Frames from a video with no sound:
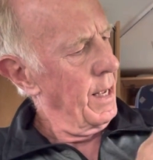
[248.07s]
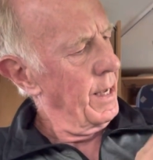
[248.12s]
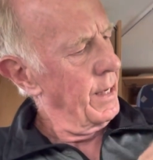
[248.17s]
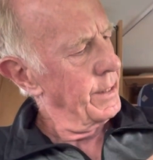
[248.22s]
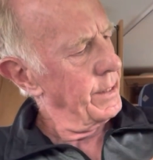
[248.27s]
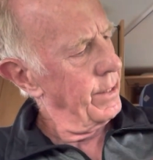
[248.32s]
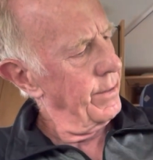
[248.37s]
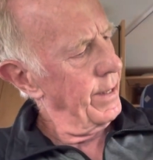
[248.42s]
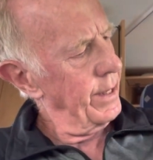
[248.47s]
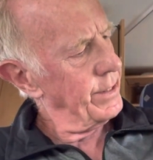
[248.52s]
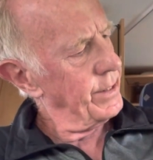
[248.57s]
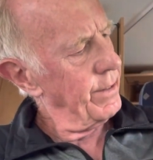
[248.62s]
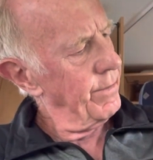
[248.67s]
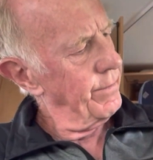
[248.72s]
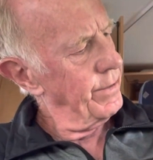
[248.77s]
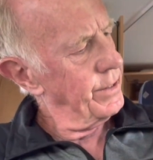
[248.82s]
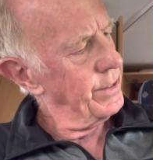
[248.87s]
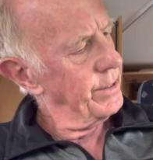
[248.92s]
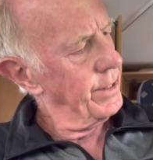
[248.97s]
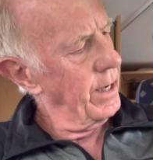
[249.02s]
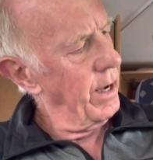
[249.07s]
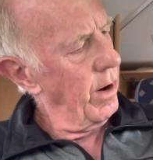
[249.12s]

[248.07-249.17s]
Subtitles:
So that's obviously,